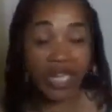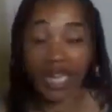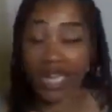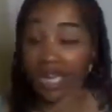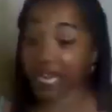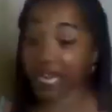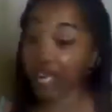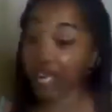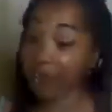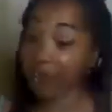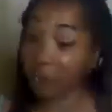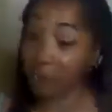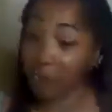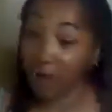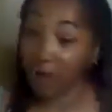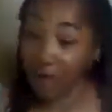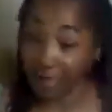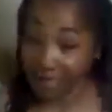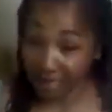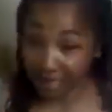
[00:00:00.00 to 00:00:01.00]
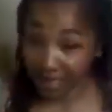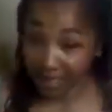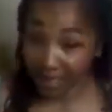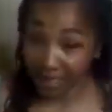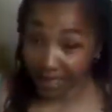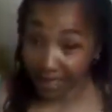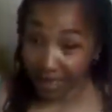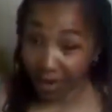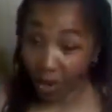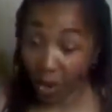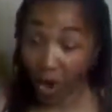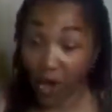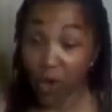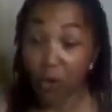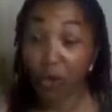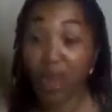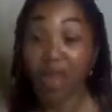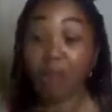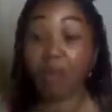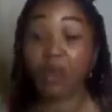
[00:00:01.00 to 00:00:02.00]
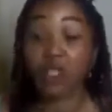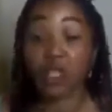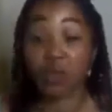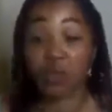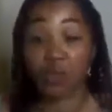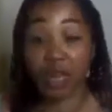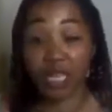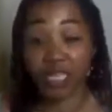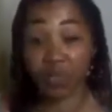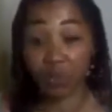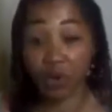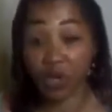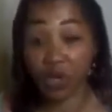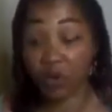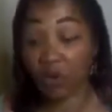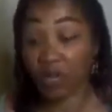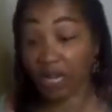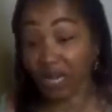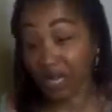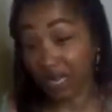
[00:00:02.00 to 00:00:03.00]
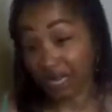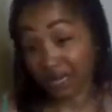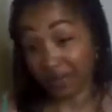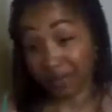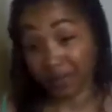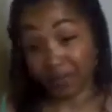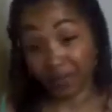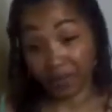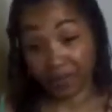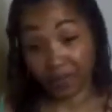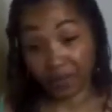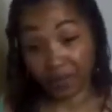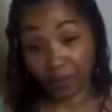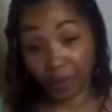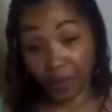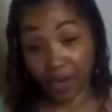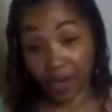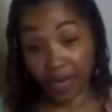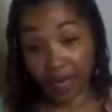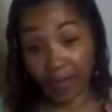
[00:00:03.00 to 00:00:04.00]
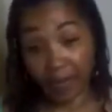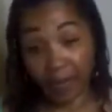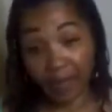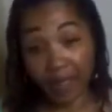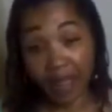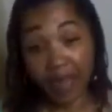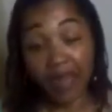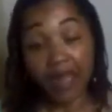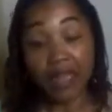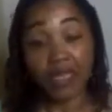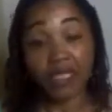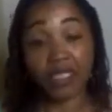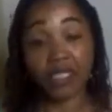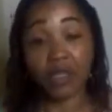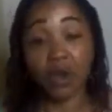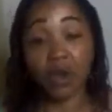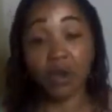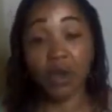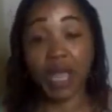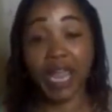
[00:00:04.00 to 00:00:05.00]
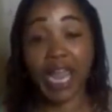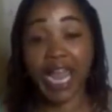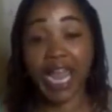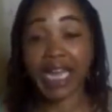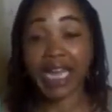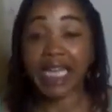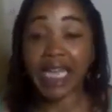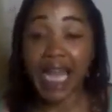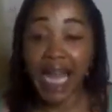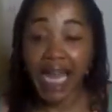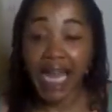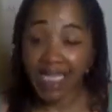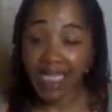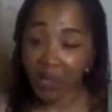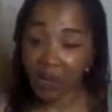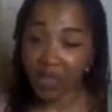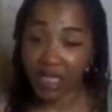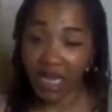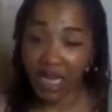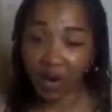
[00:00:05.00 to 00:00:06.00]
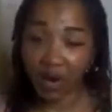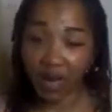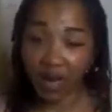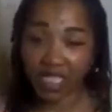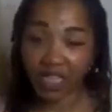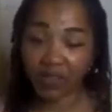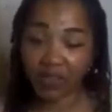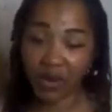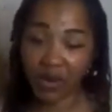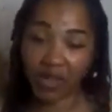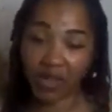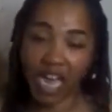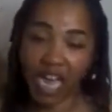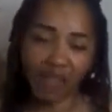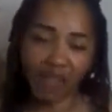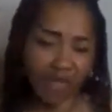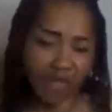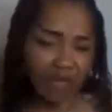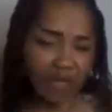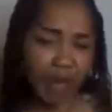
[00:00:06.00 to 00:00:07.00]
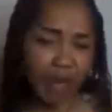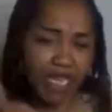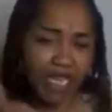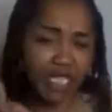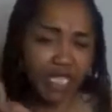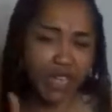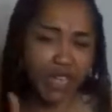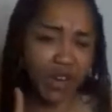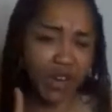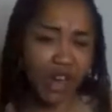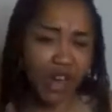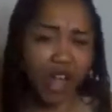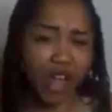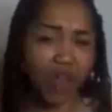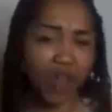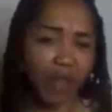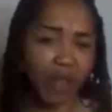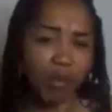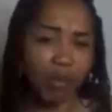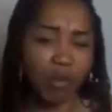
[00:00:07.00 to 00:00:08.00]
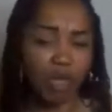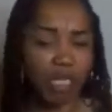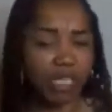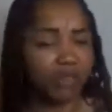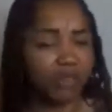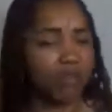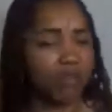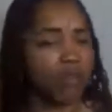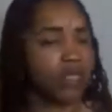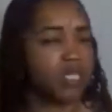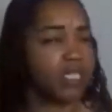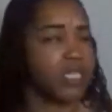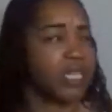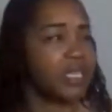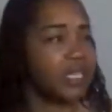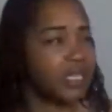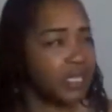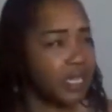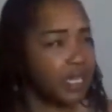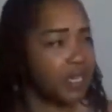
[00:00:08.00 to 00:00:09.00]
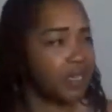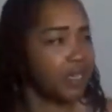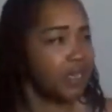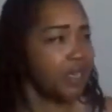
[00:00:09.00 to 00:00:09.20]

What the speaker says: Are you able to get enough? Are you able to rest when you need it? Right? So analyze those areas of your life, especially your health. I'm really